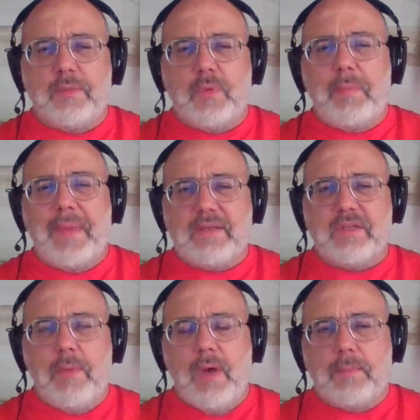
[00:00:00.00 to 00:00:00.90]
them or
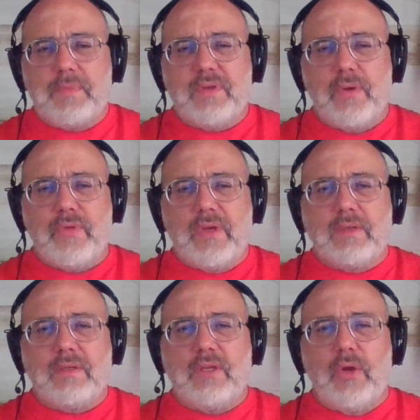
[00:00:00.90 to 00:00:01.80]
mix them up so
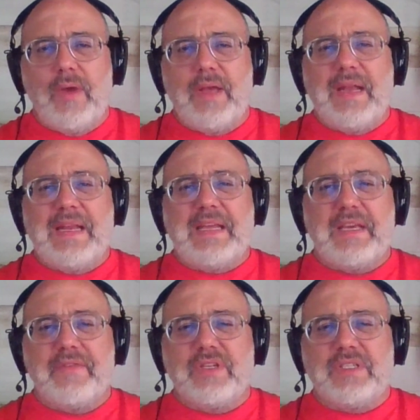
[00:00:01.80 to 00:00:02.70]
that at any
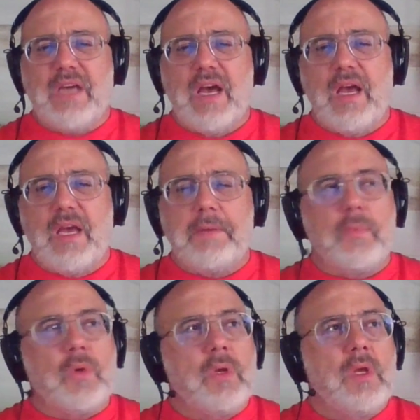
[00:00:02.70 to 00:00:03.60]
given
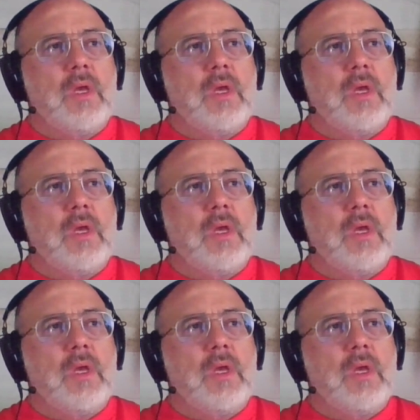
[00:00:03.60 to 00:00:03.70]
time,